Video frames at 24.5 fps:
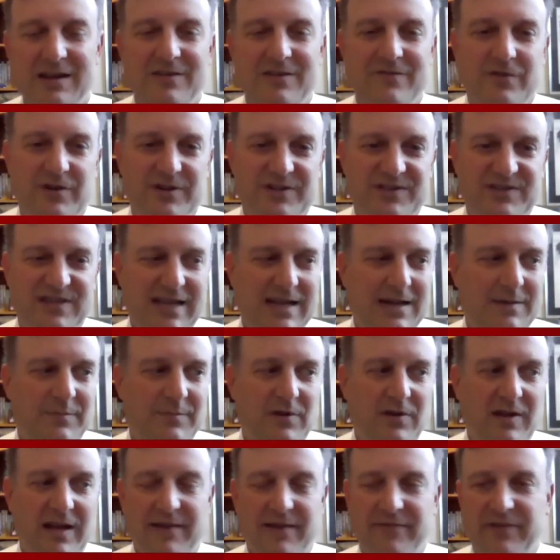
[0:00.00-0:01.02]
For
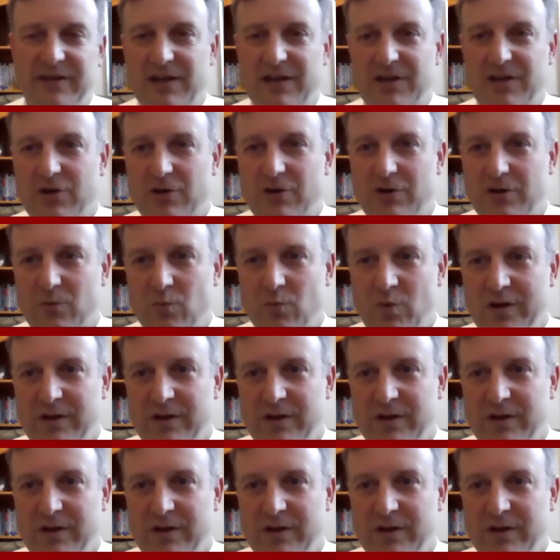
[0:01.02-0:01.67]
example, having a current